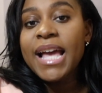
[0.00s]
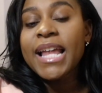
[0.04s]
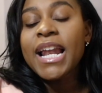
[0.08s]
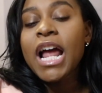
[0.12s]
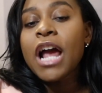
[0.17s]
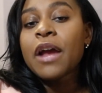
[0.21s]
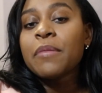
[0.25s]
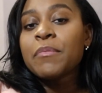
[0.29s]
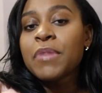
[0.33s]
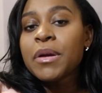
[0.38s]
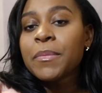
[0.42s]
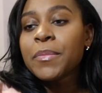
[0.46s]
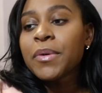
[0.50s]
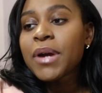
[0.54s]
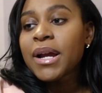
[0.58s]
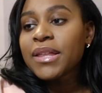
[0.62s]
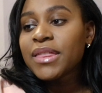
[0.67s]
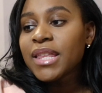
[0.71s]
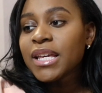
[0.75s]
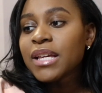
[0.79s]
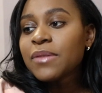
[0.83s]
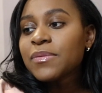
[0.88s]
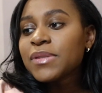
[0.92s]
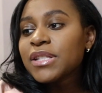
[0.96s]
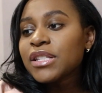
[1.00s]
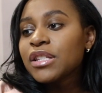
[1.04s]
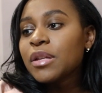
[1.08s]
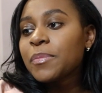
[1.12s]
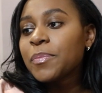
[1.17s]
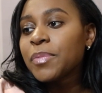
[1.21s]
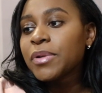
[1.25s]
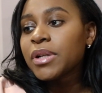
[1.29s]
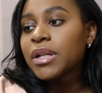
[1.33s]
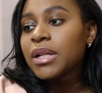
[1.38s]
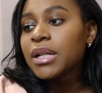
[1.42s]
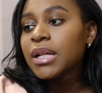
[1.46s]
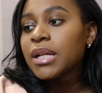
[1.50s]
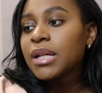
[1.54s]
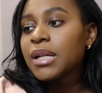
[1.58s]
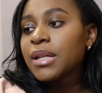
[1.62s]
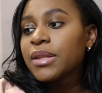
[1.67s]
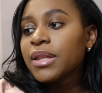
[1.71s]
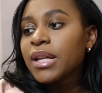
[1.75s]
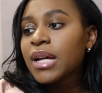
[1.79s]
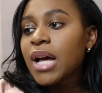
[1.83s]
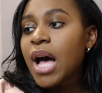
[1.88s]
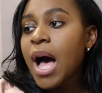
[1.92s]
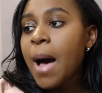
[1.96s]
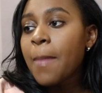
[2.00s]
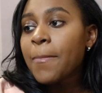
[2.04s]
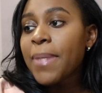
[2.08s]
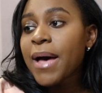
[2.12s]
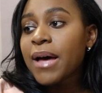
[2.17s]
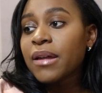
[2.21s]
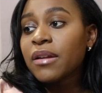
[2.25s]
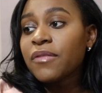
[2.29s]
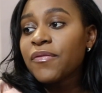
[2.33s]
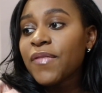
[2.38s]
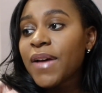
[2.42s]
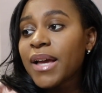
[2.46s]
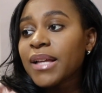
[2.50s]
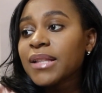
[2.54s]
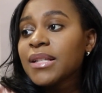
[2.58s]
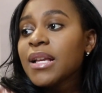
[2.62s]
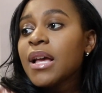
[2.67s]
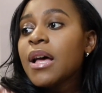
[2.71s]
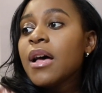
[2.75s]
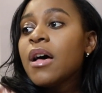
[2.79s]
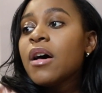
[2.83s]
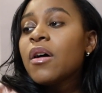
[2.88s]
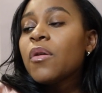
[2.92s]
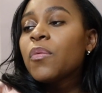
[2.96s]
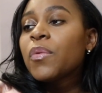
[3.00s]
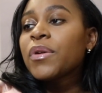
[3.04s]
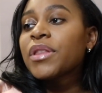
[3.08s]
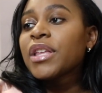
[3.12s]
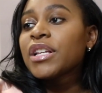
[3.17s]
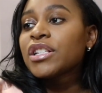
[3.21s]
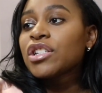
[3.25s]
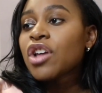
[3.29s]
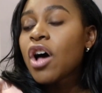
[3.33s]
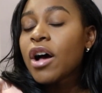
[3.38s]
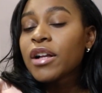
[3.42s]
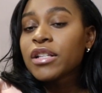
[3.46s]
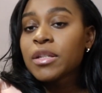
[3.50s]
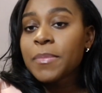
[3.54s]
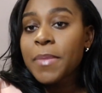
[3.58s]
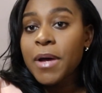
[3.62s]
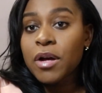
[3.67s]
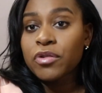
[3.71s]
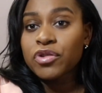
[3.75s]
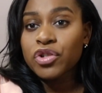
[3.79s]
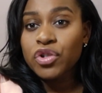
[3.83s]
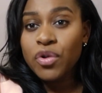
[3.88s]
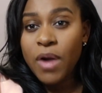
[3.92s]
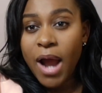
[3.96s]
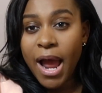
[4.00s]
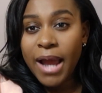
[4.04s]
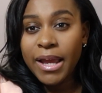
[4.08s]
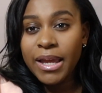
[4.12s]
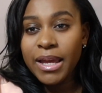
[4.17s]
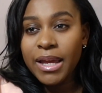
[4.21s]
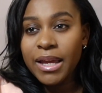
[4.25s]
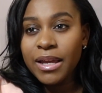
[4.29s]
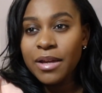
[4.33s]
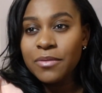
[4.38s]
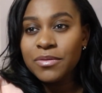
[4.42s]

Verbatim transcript: And I remember, I think it was in the book, The Compound Effect, where they talked about tracking.